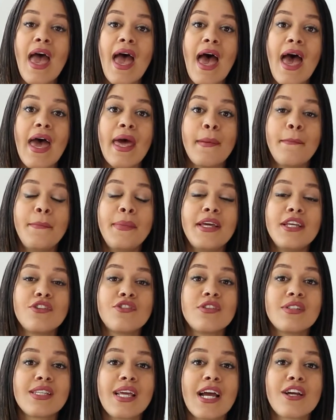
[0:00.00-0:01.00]
And
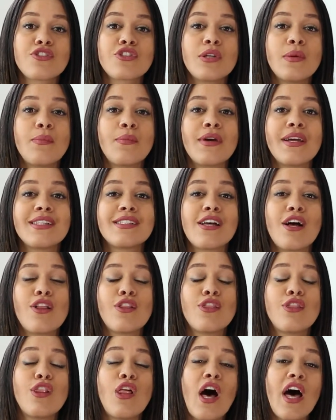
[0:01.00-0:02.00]
Pinterest actually brings
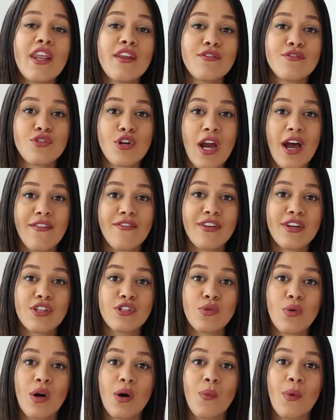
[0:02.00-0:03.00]
a lot of traffic
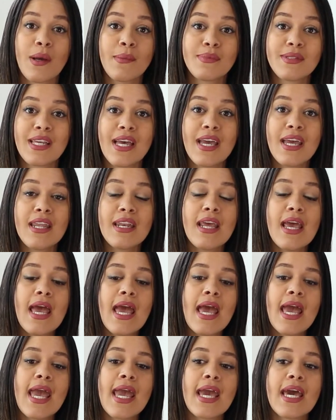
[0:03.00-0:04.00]
to our website
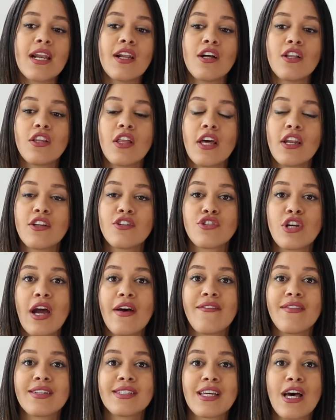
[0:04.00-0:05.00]
and a lot of
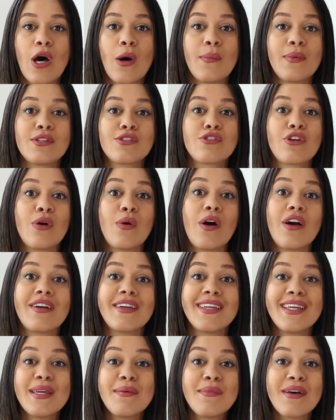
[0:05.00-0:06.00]
traffic to help us grow our
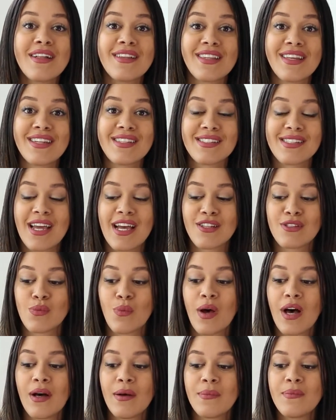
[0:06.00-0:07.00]
email list as
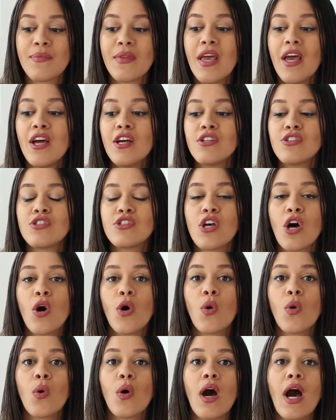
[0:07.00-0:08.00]
well.
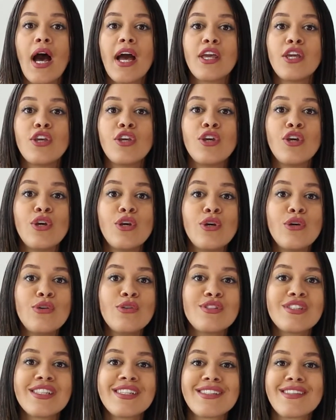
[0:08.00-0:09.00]
So I
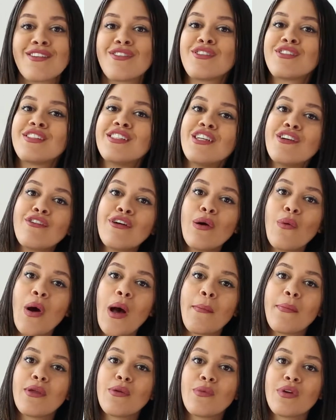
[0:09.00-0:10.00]
use this little secret
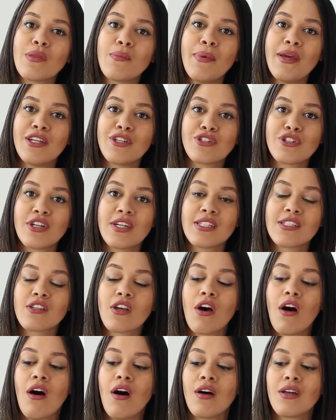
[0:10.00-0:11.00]
weapon with Pinterest
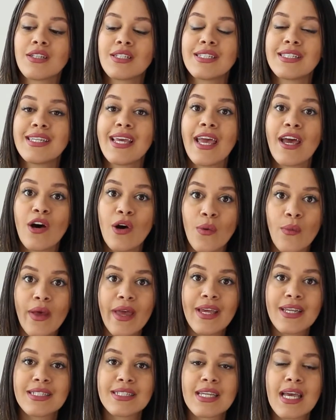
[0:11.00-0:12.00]
called
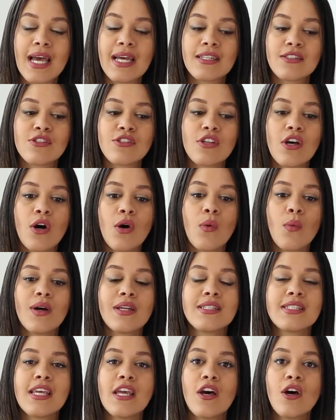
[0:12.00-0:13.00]
Tailwind. And so
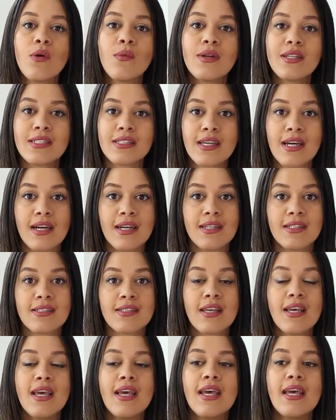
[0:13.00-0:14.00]
what Tailwind does
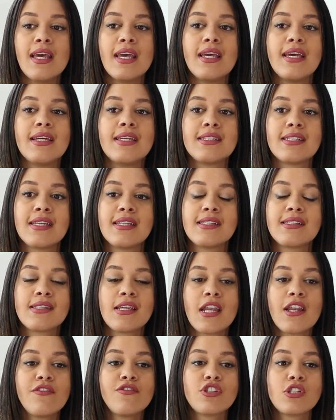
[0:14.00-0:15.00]
is
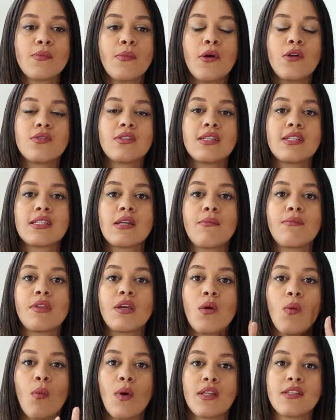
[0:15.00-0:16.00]
instead of just posting
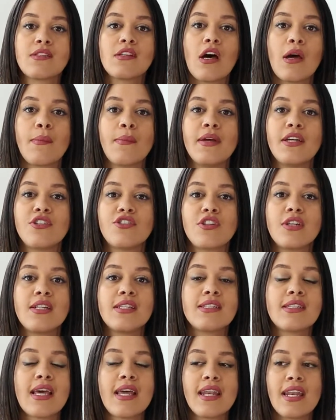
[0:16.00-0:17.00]
something once on
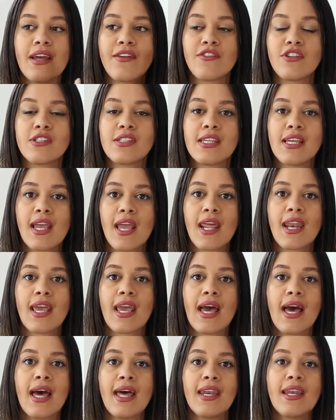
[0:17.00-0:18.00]
Pinterest and never seeing it
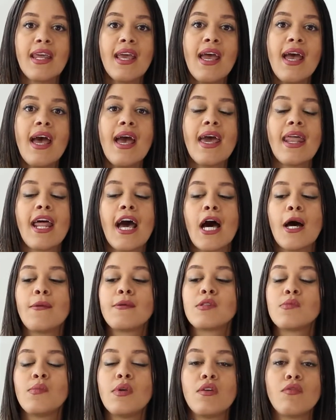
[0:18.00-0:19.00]
again, it
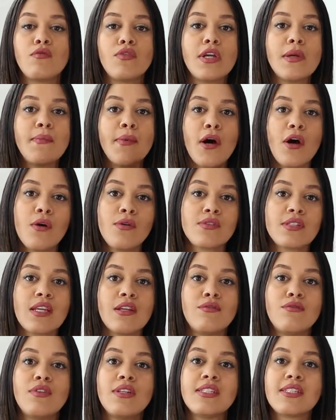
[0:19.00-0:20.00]
helps me repost
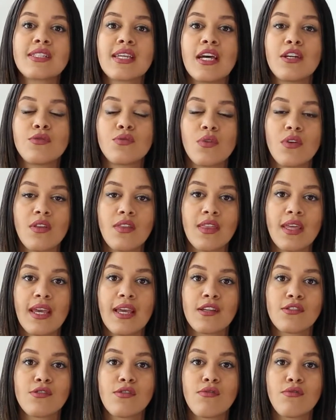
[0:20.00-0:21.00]
and reschedule
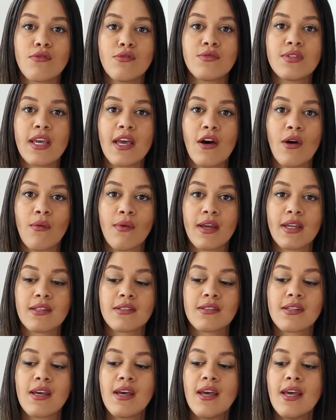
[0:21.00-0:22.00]
things through
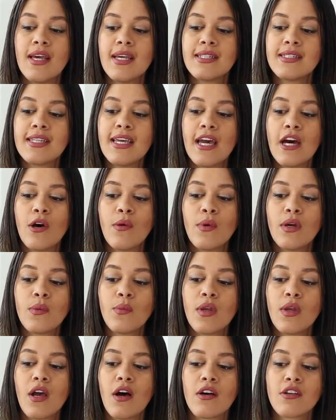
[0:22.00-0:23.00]
Tailwind. Tailwind,
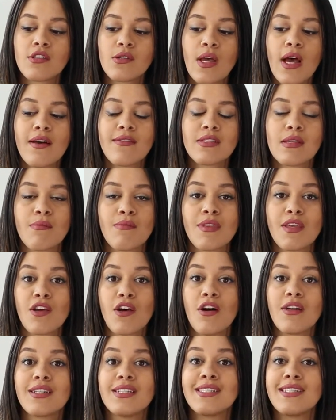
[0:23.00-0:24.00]
we also have something
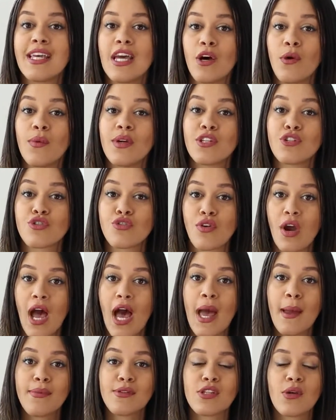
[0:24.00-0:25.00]
called a Tailwind
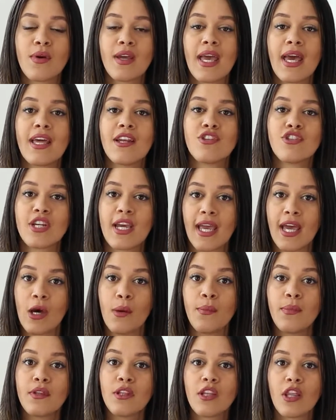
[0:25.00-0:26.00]
tribe. So again, check
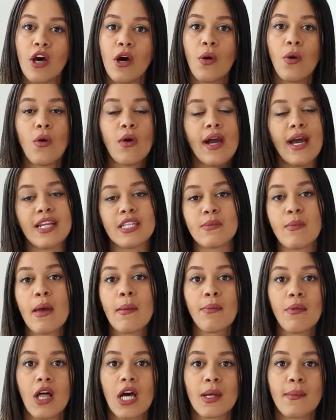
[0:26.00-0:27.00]
out below or head to my
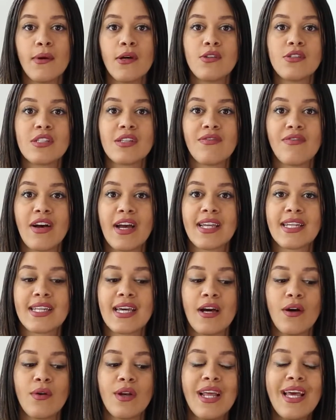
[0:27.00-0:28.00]
blog post to find
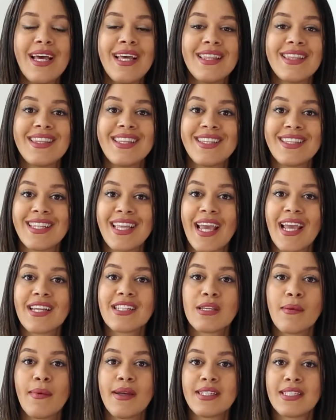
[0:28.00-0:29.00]
out the link
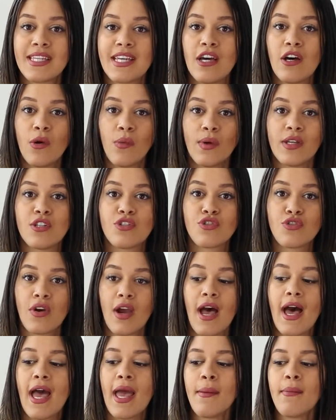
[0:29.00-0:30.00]
to my Tailwind
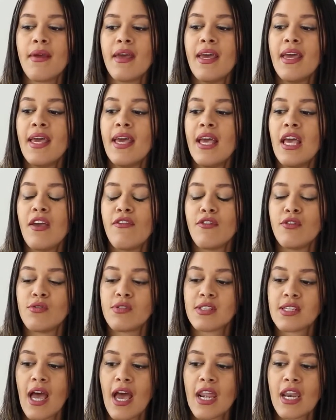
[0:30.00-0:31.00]
tribe. If you
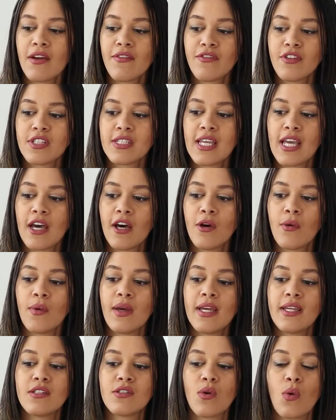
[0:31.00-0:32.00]
sign up for
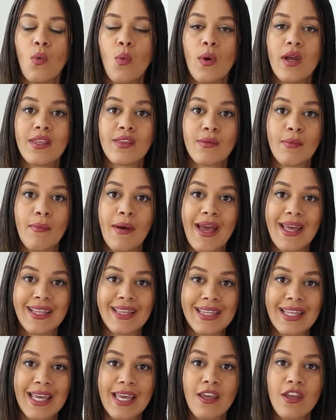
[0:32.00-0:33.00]
Tailwind with my
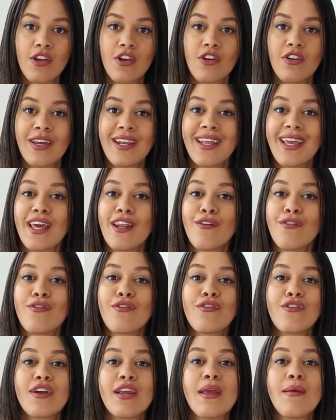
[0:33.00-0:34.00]
link, you're gonna get a
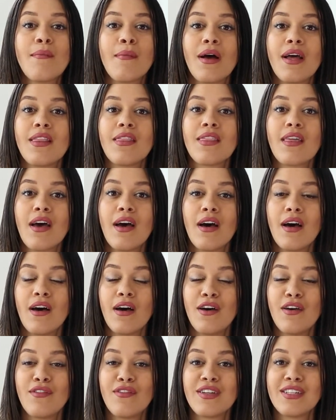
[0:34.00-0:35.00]
free month
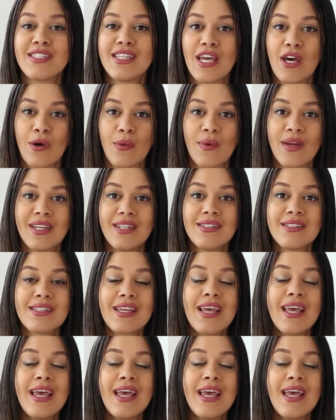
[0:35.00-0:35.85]
of Tailwind,